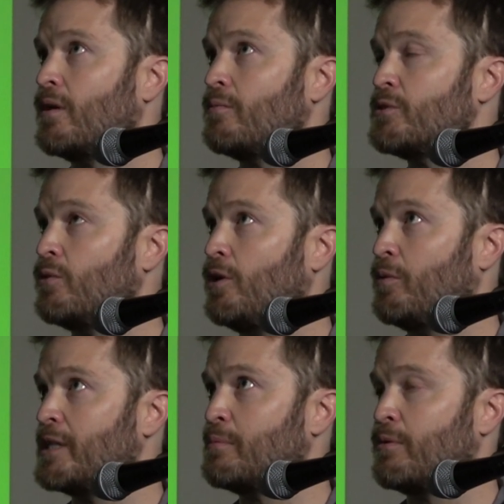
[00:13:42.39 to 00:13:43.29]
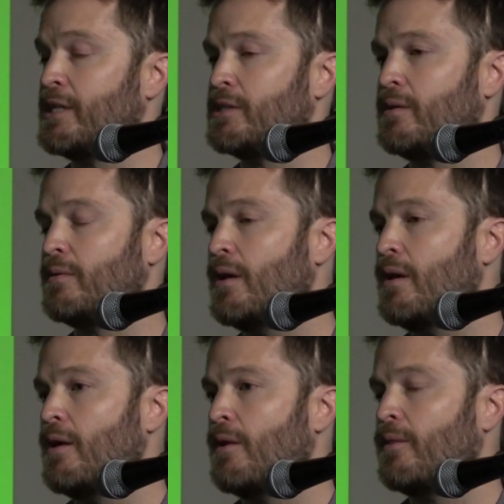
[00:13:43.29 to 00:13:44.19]
soil respiration,
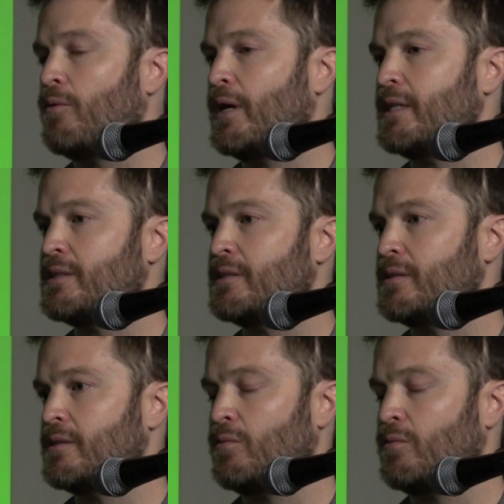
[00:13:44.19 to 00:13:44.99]
the way it's